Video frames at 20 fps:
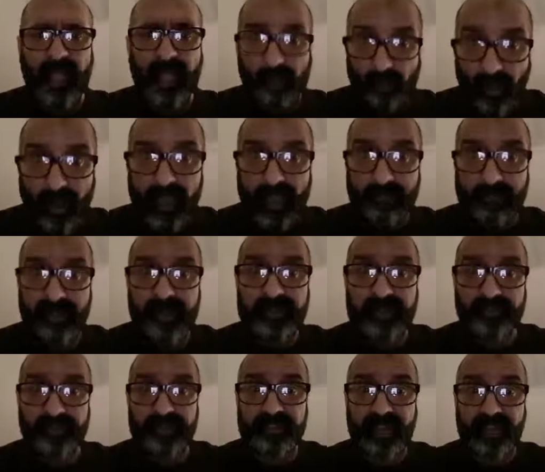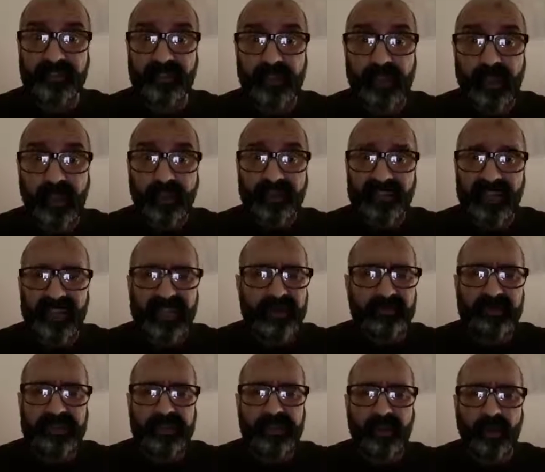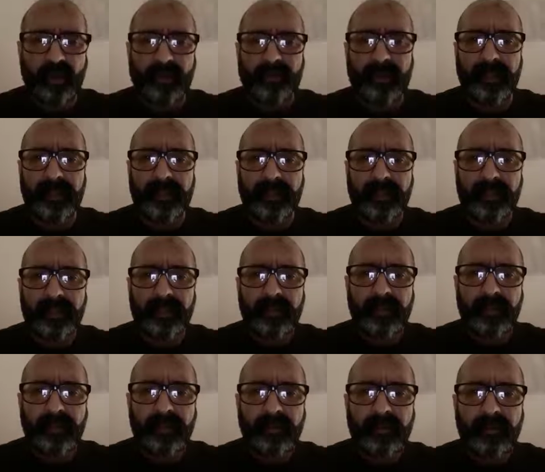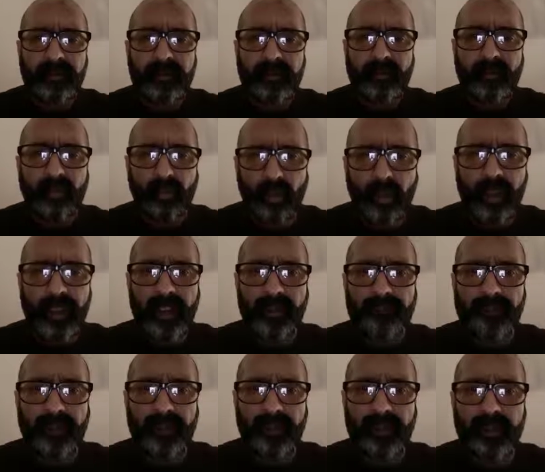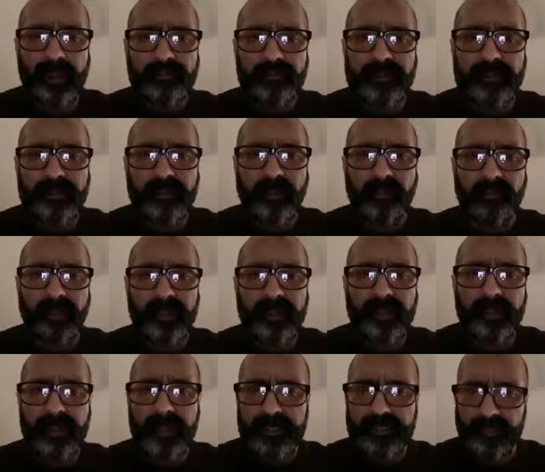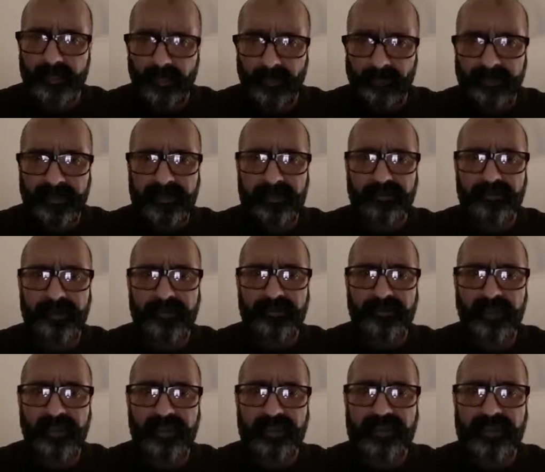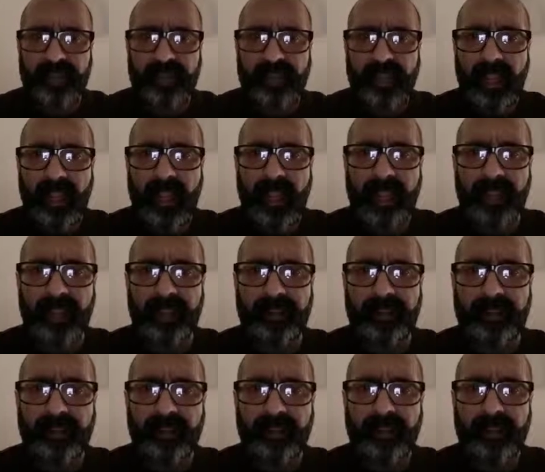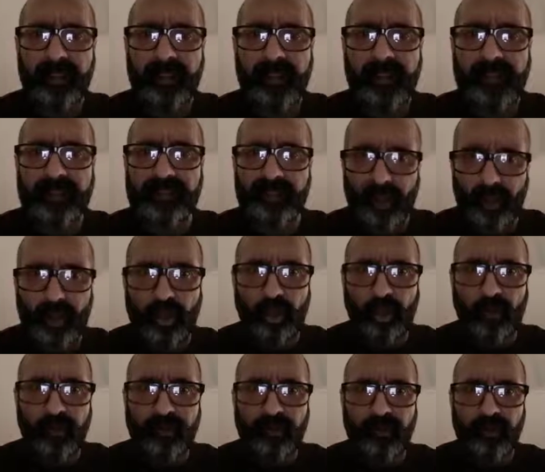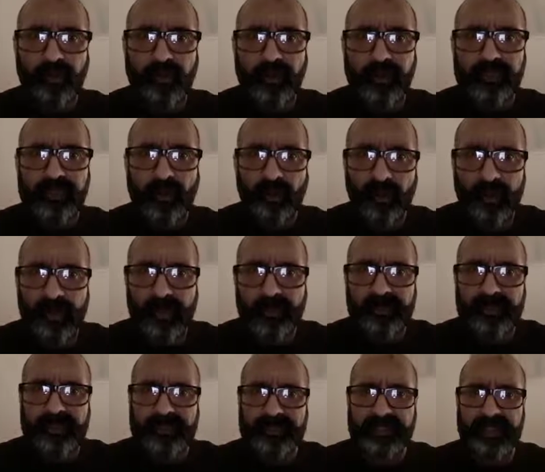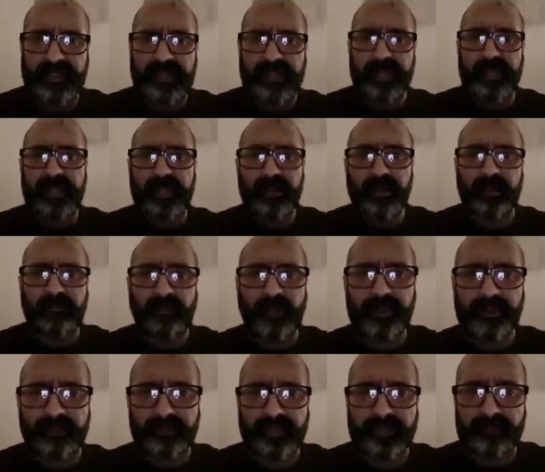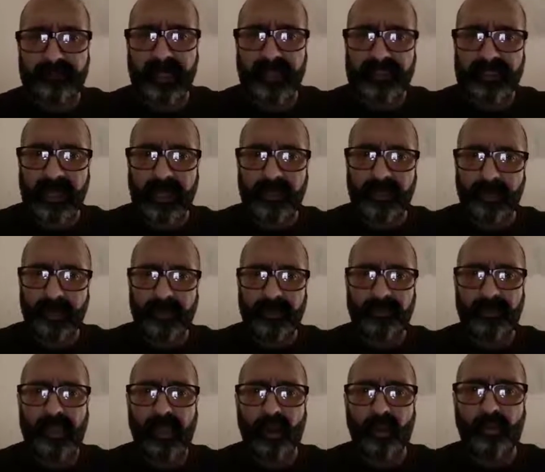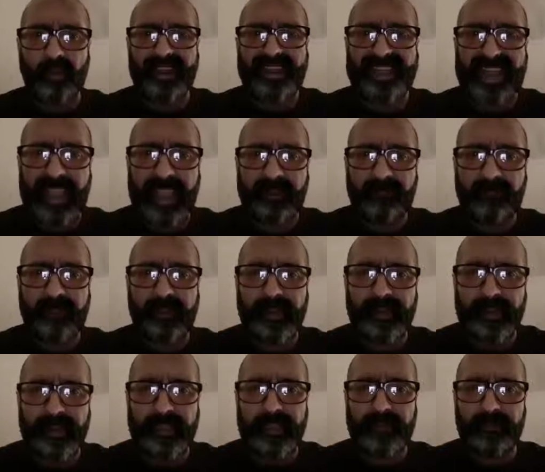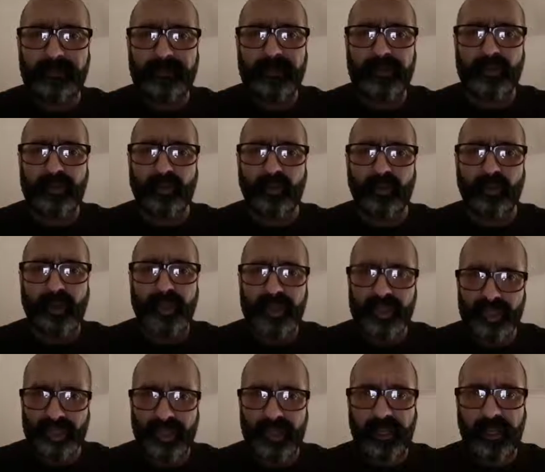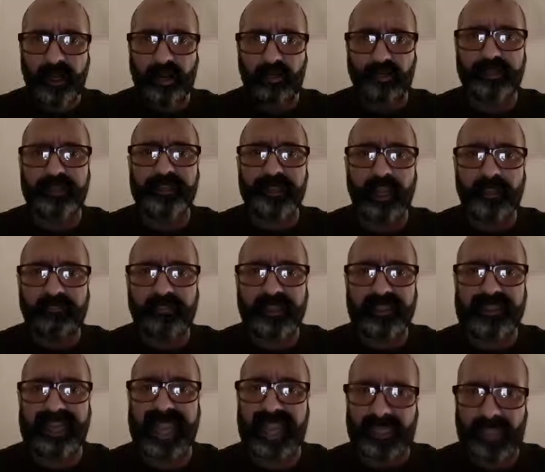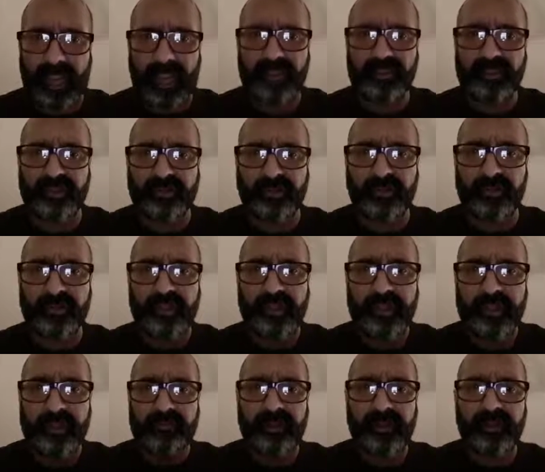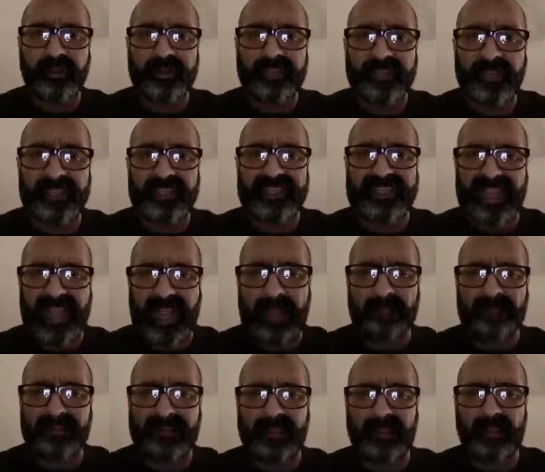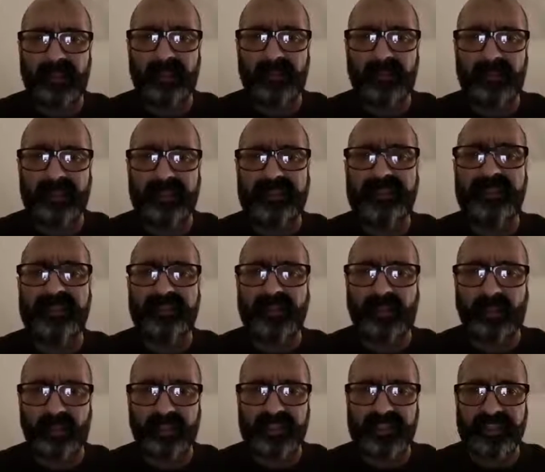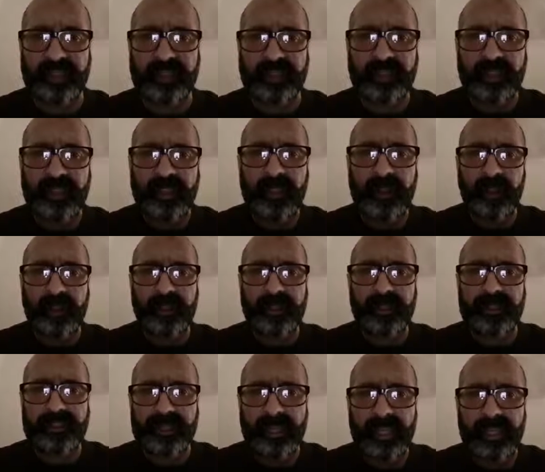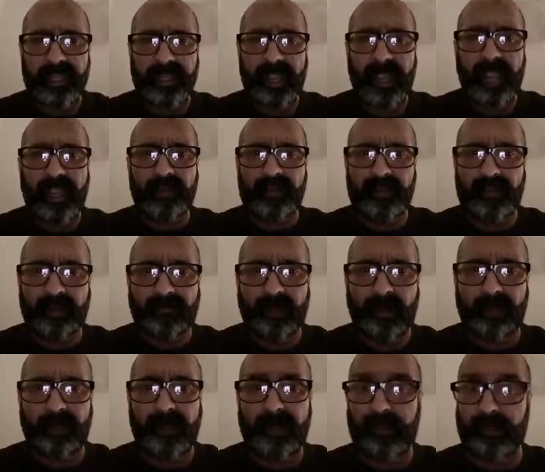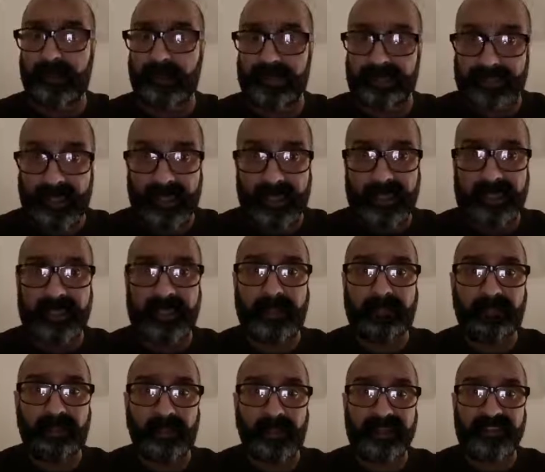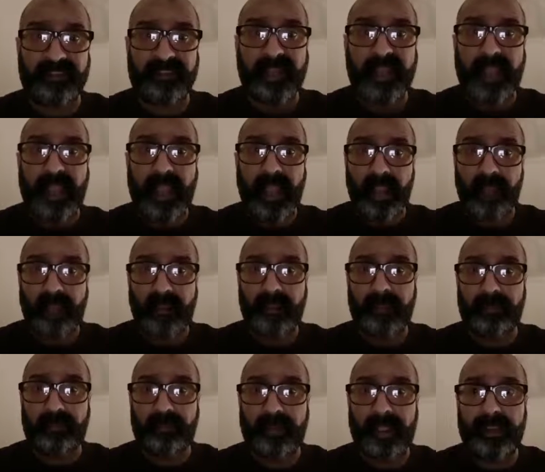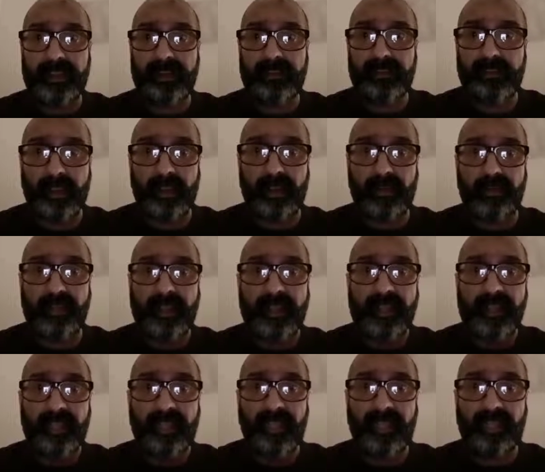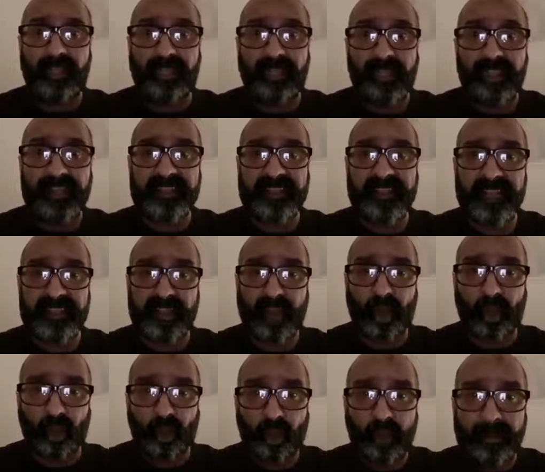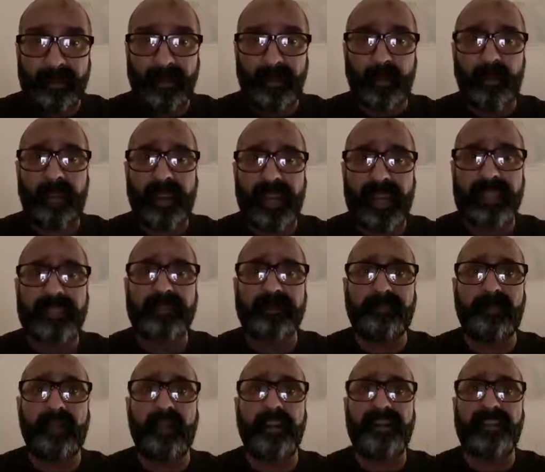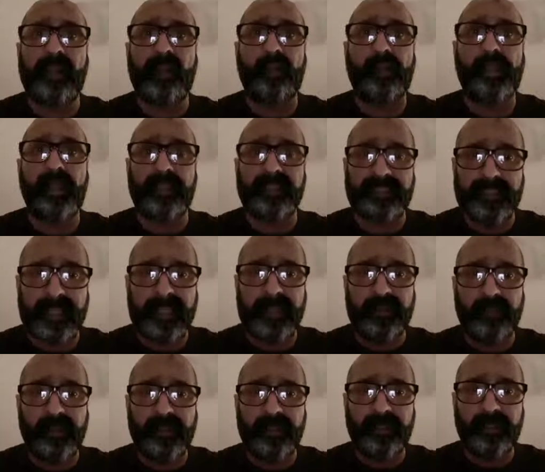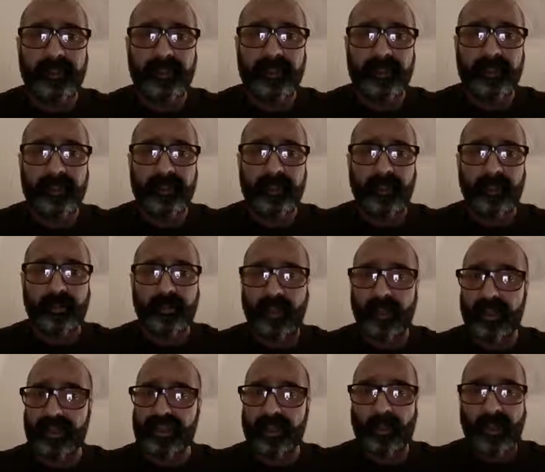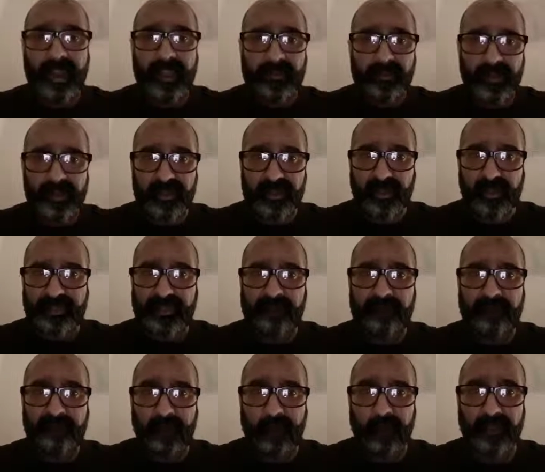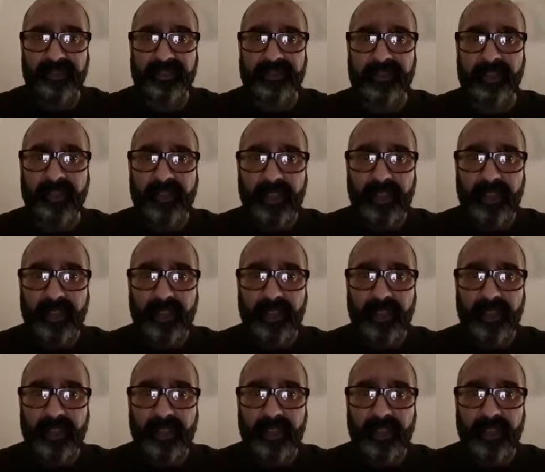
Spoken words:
why have police officers actually got a limited company? Why have they got a limited company? It's a conflict of interest, and it's unlawful. So I'm going to be seeking legal advice on this matter, and I'm going to be holding every individual shareholder, director accountable, because this is absolutely disgusting. I'm going to take it out to the public, I'm going to take it to the press, and I'm going to make known that this is a criminal enterprise that we are dealing with. You know, guys, so anybody who's got them fines